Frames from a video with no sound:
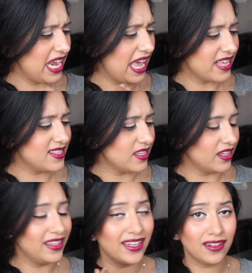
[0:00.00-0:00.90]
has
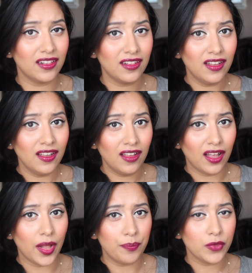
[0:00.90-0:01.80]
a little
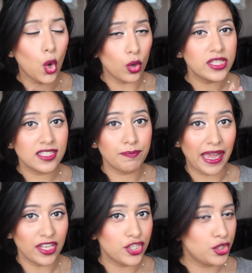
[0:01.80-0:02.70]
gold
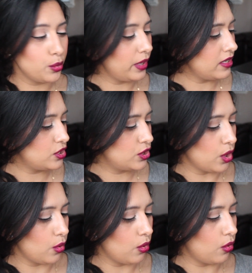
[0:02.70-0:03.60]
specks to it,
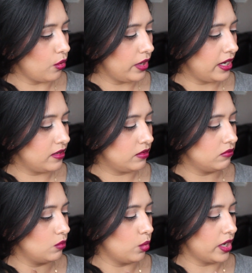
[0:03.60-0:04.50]
so it
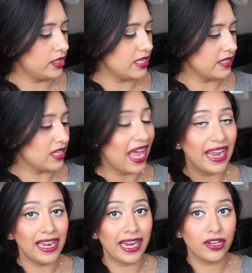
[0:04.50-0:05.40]
works as a
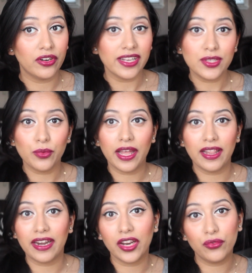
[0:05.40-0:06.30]
highlighter as
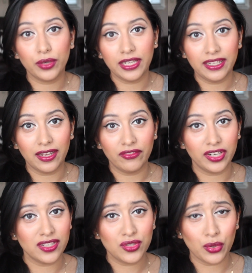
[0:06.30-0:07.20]
well, and I really love
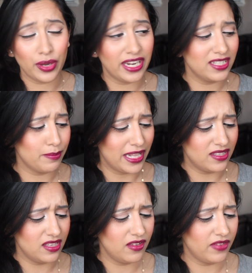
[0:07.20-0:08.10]
it. It's so
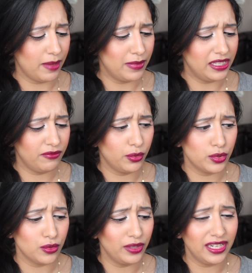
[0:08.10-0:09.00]
inexpensive. I believe it
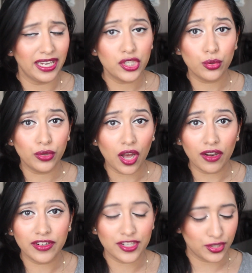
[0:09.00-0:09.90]
was only like
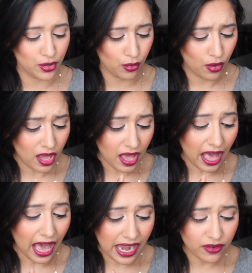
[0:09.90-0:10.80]
$2, so
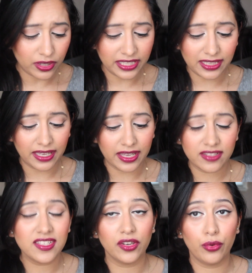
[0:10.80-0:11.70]
I really think
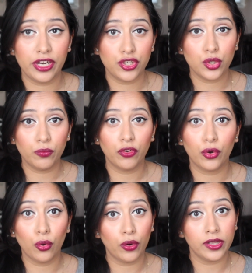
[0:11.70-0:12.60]
it's a great dupe
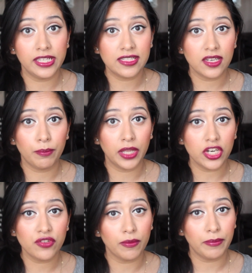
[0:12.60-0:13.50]
for Coralista
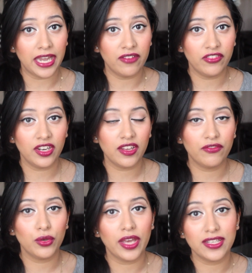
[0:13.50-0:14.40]
blush from Benefit.
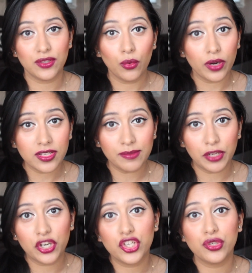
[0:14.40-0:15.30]
If you guys don't want to
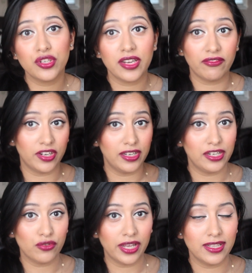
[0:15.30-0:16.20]
splurge, you should
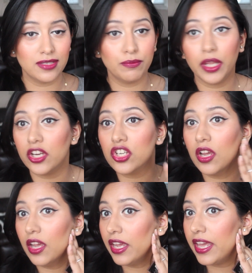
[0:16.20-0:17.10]
definitely try this blush.
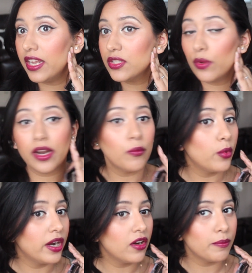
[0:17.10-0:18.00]
It is what I'm
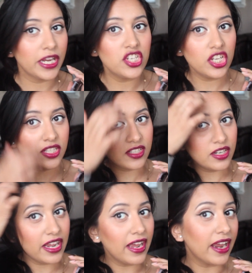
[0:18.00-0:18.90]
wearing on my cheeks
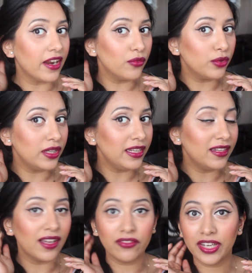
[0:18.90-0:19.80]
today and I
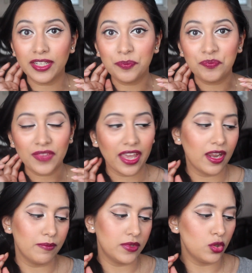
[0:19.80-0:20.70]
really love it,
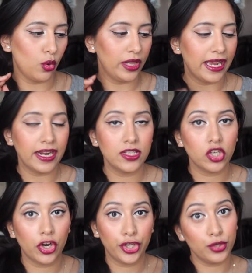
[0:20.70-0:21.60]
and I'm so glad I
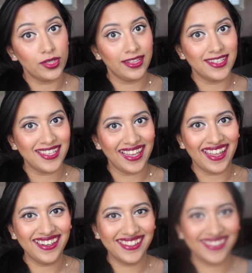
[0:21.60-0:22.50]
started using this
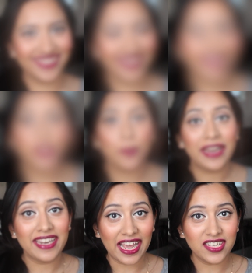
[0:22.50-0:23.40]
again. All right, so
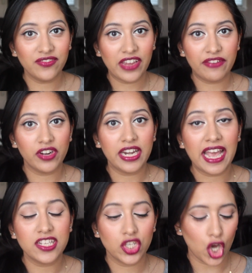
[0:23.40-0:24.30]
my next favorite
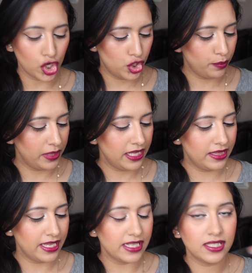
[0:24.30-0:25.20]
has got to be
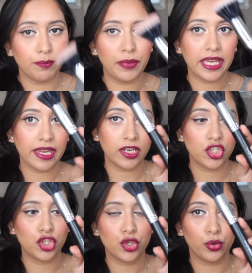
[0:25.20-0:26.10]
this BH
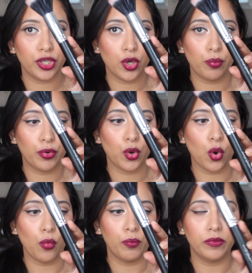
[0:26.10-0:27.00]
Studio
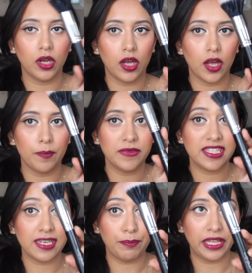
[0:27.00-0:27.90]
Pro
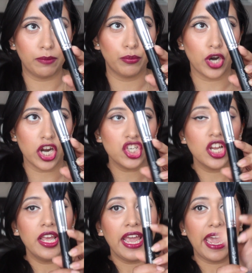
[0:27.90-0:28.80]
stippling brush,
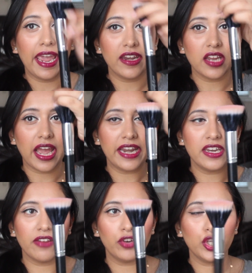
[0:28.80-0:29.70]
and I
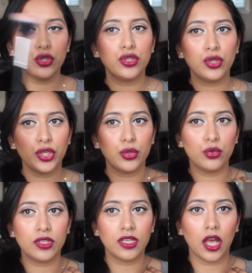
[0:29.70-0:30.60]
never used to
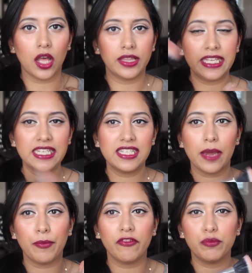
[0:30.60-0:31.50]
use these
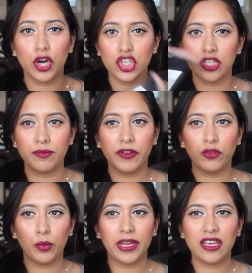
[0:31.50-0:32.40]
type of brushes
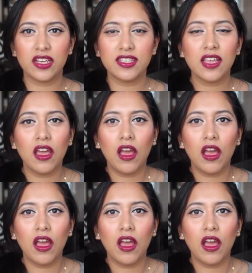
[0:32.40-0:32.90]
before because